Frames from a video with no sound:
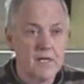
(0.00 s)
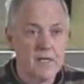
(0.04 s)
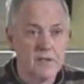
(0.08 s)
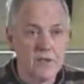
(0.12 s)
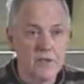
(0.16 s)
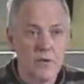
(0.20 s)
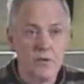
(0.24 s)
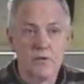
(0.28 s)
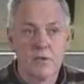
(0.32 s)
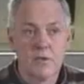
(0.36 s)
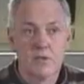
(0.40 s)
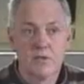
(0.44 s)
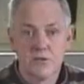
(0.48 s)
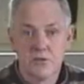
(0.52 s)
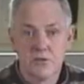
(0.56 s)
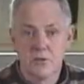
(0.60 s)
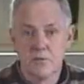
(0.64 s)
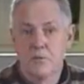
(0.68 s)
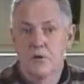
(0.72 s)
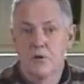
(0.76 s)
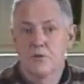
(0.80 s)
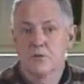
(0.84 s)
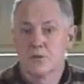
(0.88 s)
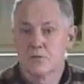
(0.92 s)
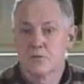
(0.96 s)
And no one else
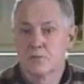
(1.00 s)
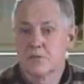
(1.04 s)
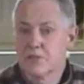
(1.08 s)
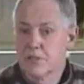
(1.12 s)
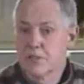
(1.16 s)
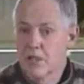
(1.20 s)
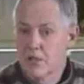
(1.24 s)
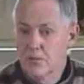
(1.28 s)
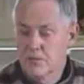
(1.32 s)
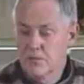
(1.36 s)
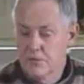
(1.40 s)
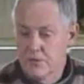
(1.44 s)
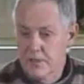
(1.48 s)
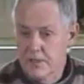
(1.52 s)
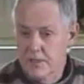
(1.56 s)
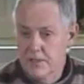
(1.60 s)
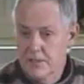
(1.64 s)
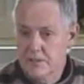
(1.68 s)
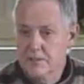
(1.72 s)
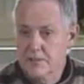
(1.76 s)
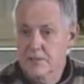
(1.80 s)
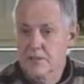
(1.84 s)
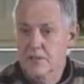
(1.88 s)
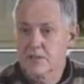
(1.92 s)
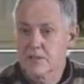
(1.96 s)
can possibly know
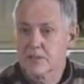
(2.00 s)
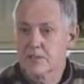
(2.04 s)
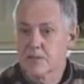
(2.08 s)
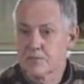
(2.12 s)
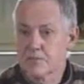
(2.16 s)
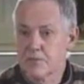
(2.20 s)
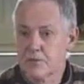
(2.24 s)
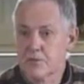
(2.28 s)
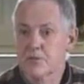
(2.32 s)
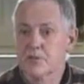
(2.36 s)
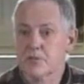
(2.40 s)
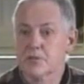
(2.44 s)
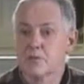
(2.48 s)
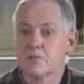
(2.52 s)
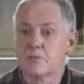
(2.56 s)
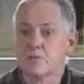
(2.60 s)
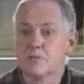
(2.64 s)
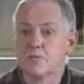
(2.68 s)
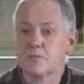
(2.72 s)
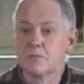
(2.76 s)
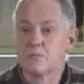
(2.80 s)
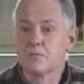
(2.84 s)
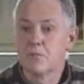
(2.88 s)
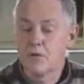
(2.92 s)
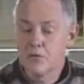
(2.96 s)
that except us, and
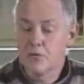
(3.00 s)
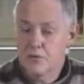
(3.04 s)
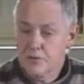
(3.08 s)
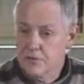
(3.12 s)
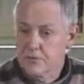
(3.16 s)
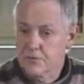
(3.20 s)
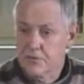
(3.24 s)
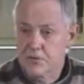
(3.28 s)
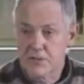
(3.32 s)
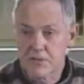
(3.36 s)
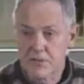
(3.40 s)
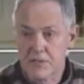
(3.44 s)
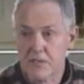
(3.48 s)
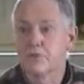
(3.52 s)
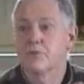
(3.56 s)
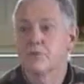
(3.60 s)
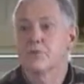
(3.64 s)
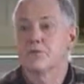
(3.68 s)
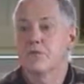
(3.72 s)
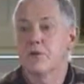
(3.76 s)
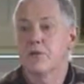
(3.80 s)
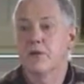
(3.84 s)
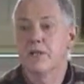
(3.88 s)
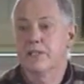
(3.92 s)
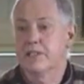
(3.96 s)
most of us
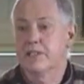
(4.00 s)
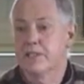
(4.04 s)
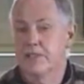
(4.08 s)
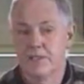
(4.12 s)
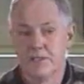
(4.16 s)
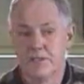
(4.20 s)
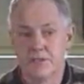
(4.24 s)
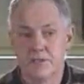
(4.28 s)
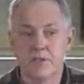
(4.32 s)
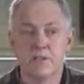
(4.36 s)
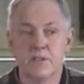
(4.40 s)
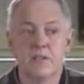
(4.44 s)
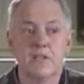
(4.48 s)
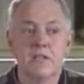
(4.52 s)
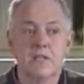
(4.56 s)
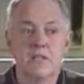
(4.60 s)
never find it